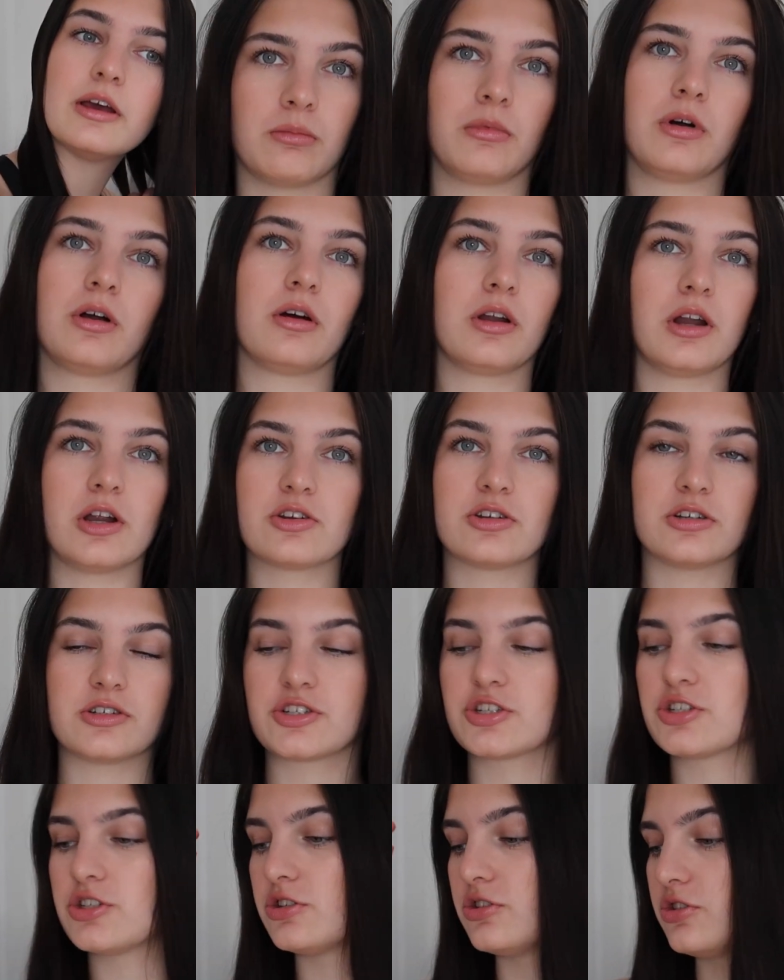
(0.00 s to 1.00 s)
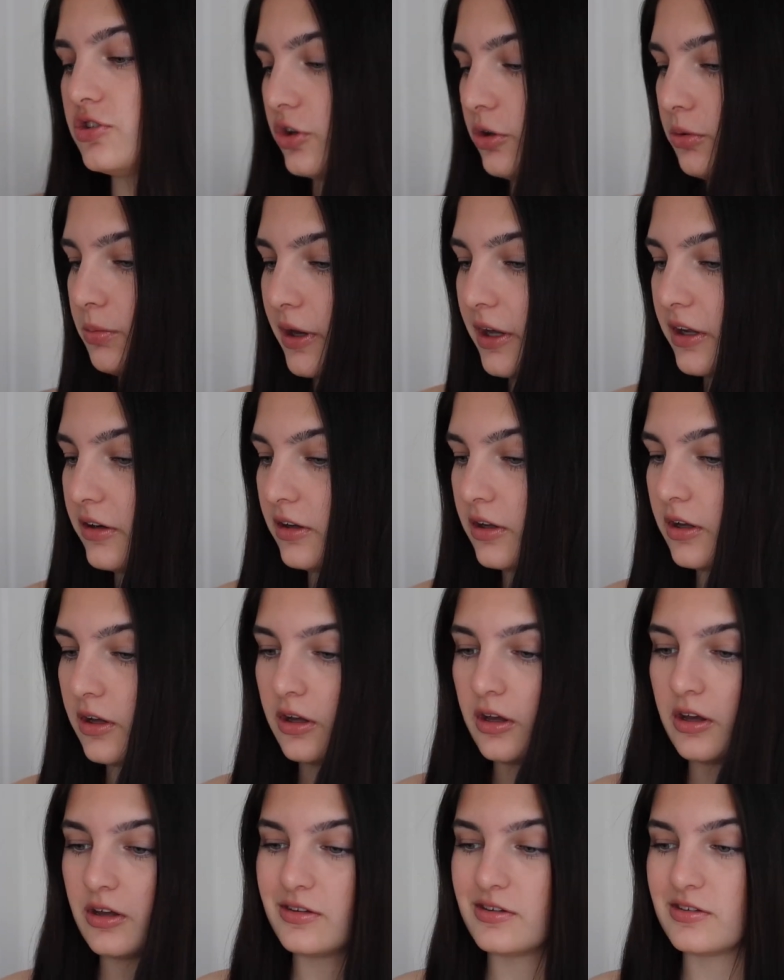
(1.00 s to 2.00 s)
Oh my gosh, that's stupid.
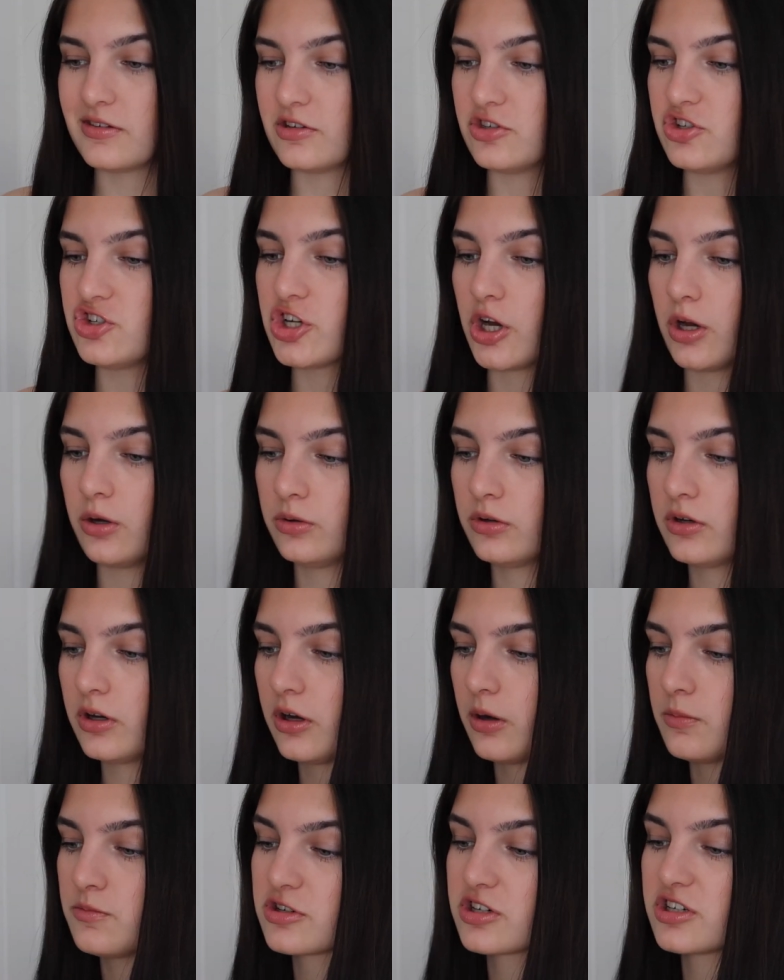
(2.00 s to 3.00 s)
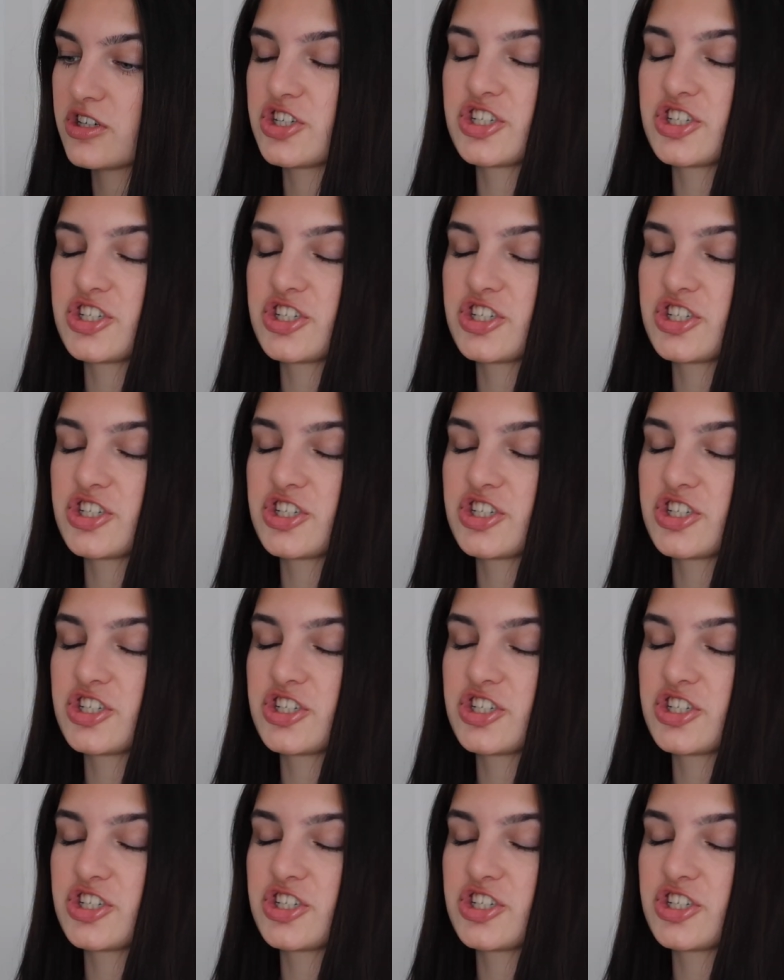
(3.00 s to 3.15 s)
This is a joke. I'm just gonna